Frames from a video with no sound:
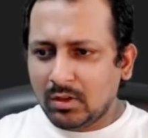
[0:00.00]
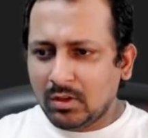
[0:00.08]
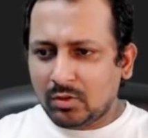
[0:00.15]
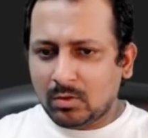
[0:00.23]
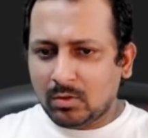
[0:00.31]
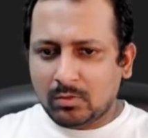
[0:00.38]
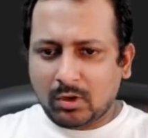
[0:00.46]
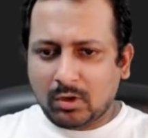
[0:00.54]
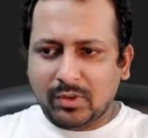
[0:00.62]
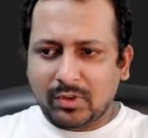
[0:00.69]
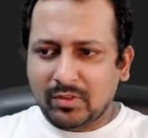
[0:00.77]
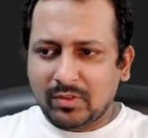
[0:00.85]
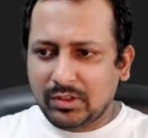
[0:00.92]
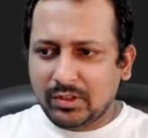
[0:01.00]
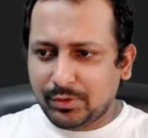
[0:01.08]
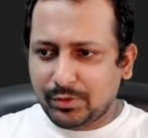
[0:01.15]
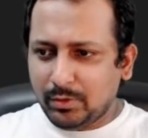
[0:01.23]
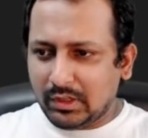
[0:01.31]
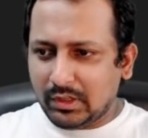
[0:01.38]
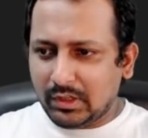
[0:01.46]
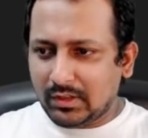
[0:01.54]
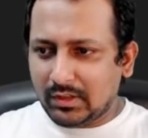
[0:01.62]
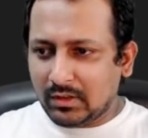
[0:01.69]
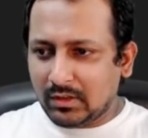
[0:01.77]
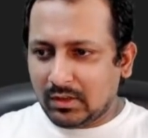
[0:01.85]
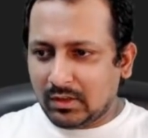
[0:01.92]
So what we will do is
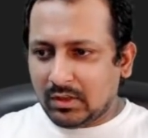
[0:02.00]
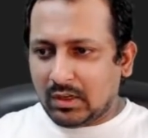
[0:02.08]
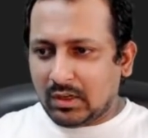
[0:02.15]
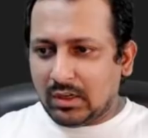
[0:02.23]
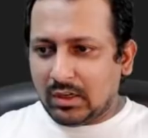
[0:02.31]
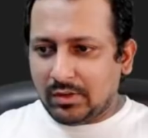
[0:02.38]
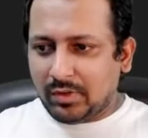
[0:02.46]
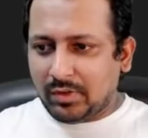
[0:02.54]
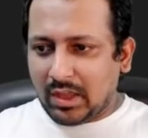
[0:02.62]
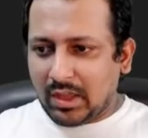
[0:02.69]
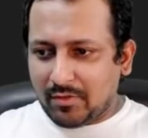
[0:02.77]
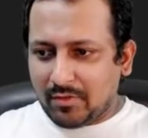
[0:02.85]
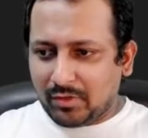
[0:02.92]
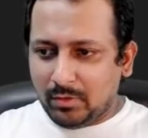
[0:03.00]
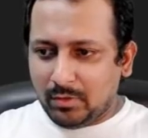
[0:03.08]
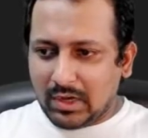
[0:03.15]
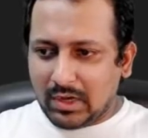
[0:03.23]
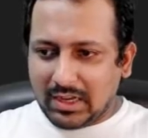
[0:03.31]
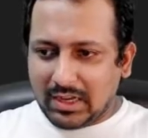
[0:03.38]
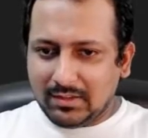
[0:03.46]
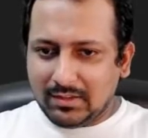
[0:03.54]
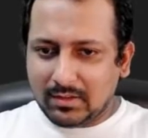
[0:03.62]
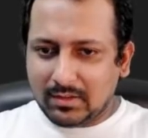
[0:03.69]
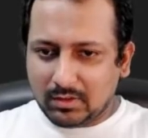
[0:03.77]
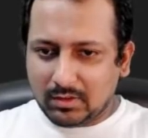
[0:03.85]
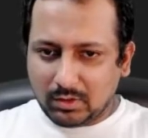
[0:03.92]
we have a few lines.
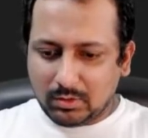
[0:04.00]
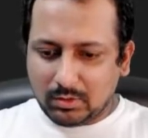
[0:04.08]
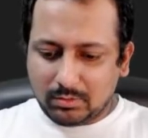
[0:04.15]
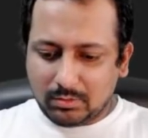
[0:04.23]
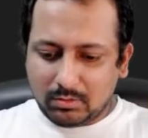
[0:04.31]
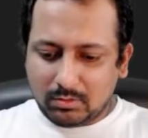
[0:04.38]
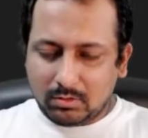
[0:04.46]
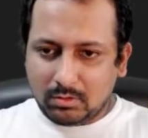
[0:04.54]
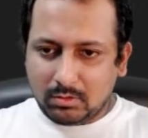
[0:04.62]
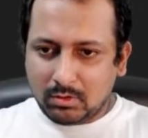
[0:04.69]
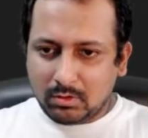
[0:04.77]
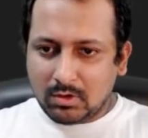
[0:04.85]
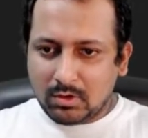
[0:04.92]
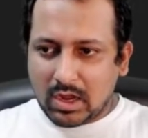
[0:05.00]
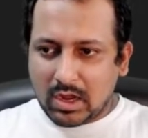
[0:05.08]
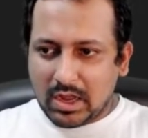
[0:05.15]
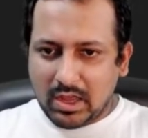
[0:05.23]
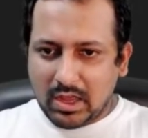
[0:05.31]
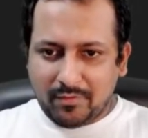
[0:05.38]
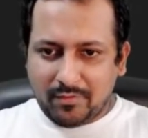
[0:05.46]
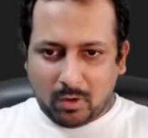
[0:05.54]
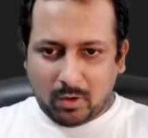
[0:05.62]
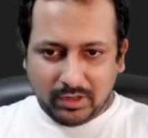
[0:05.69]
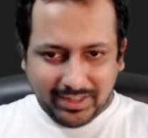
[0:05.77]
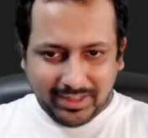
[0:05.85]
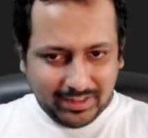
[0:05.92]
So I have
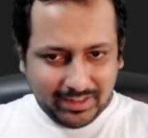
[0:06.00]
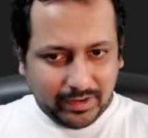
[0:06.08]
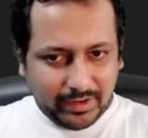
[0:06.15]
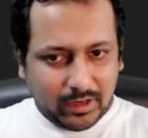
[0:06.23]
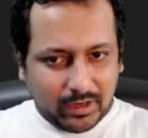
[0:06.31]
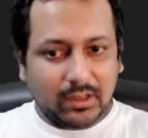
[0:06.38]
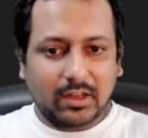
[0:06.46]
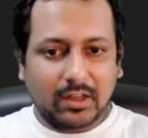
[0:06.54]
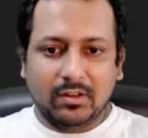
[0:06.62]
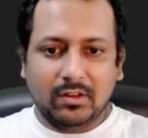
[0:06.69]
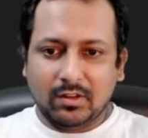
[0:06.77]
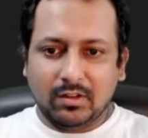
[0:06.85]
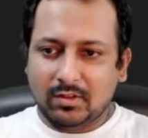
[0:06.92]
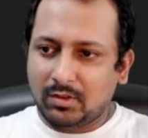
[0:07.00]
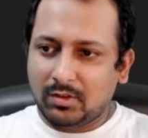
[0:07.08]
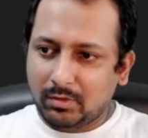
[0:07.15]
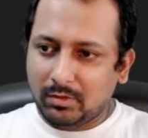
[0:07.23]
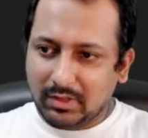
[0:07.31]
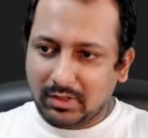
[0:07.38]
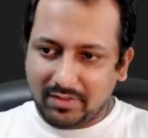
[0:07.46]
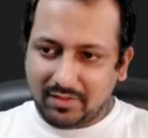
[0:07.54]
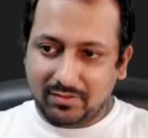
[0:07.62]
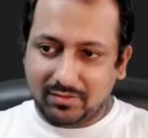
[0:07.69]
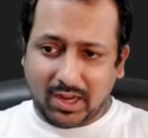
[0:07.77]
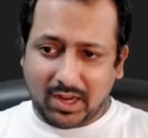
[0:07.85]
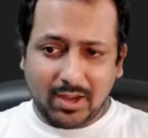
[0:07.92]
already done it, and just to save
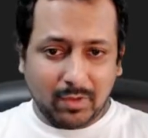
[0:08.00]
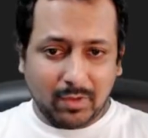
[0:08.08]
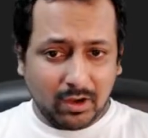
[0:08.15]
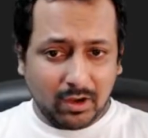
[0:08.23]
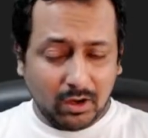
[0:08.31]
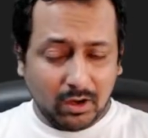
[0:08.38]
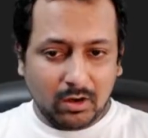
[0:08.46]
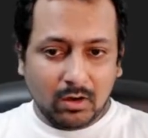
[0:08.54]
time here,